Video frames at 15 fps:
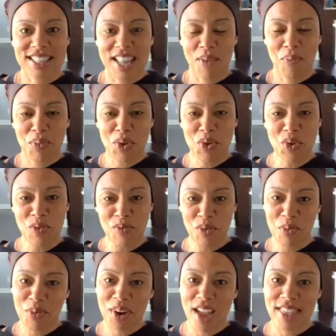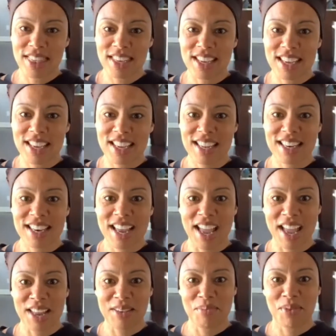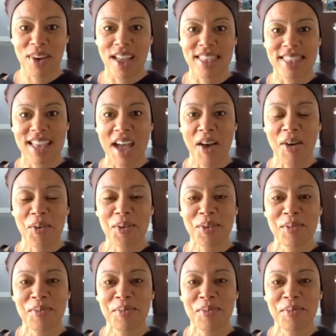that beautiful breath in and breath out.